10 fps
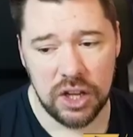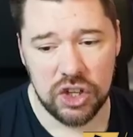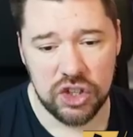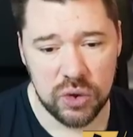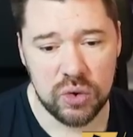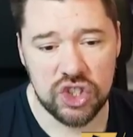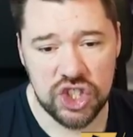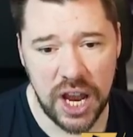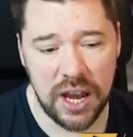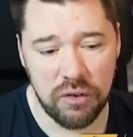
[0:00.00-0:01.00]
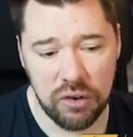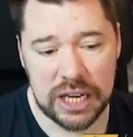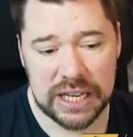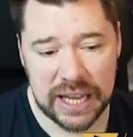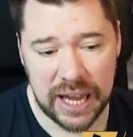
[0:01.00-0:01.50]
You
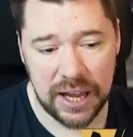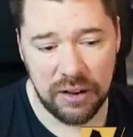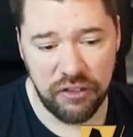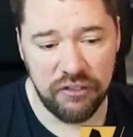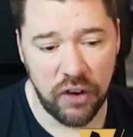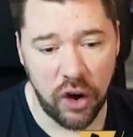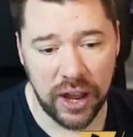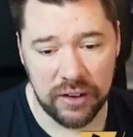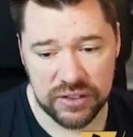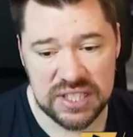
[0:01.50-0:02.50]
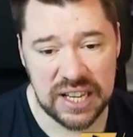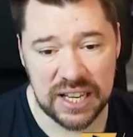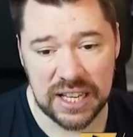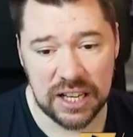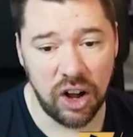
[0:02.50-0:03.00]
generally get 5
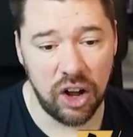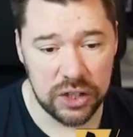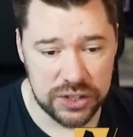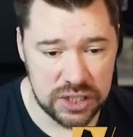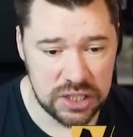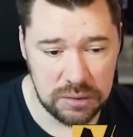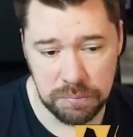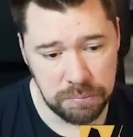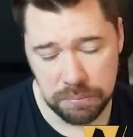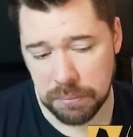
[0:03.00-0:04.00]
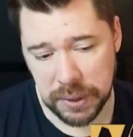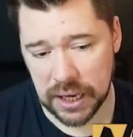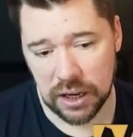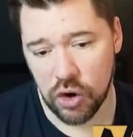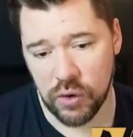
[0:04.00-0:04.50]
stinky cards, be
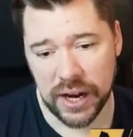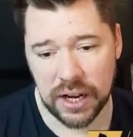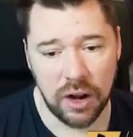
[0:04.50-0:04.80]
it low-rated